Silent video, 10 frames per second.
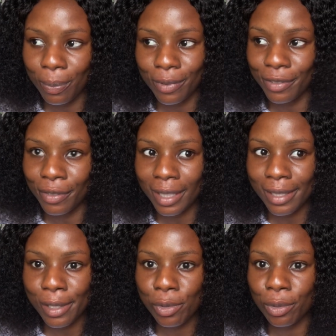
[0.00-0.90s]
if I
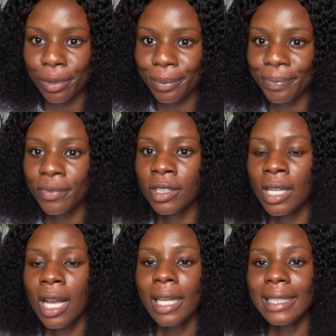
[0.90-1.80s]
say so.
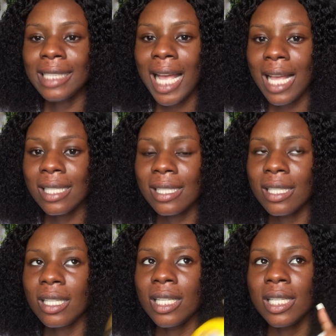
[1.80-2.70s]
It has
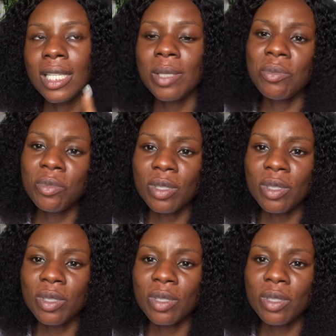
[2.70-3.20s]
the